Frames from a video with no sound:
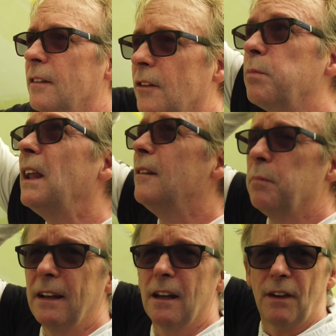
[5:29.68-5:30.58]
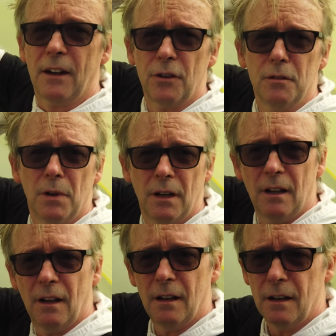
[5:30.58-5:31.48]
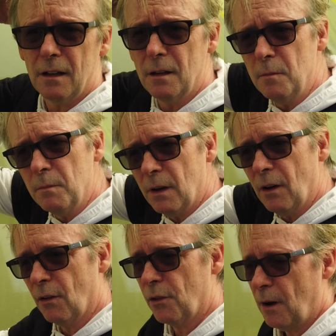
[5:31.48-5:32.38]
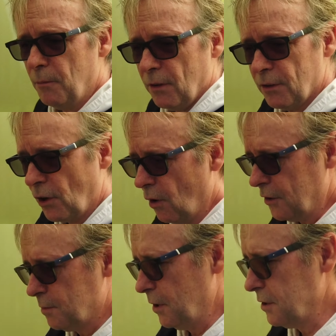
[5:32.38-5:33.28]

there's plenty of headroom. Although I'm not the tallest